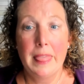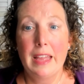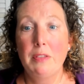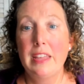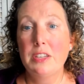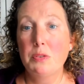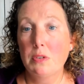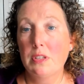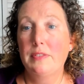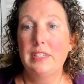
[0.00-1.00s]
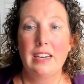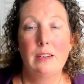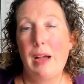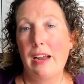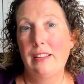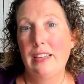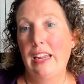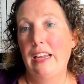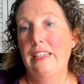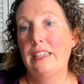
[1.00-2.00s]
Now, these sorts of data
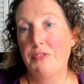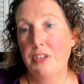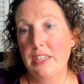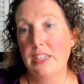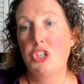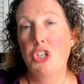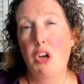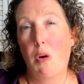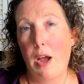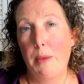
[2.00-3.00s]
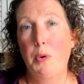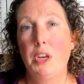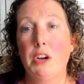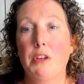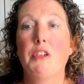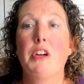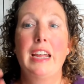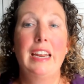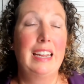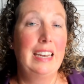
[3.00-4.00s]
modeling differences show up when you're
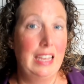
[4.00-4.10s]
creating an